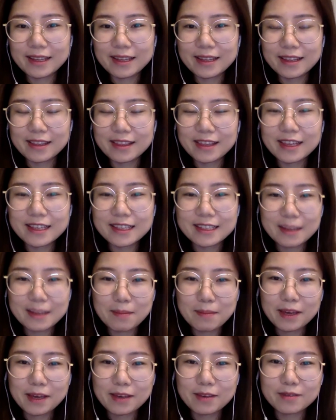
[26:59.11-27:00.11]
the things that
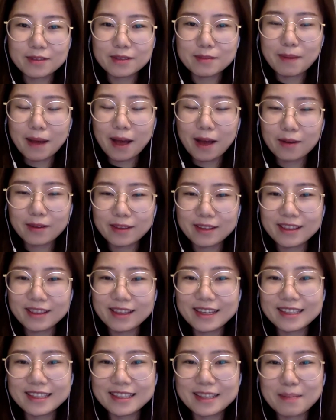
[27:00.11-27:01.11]
make you smile, the
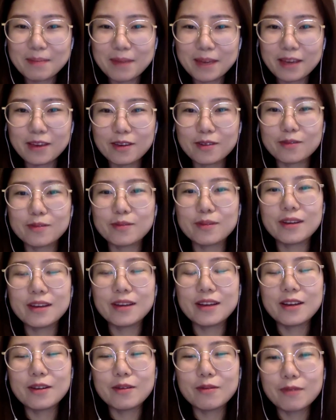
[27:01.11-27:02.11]
things that make you
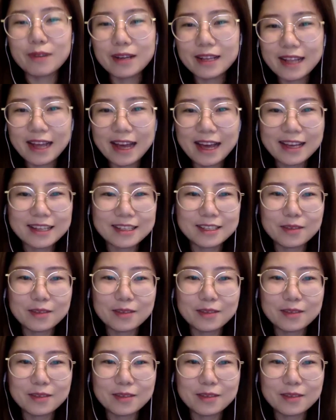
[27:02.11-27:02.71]
realize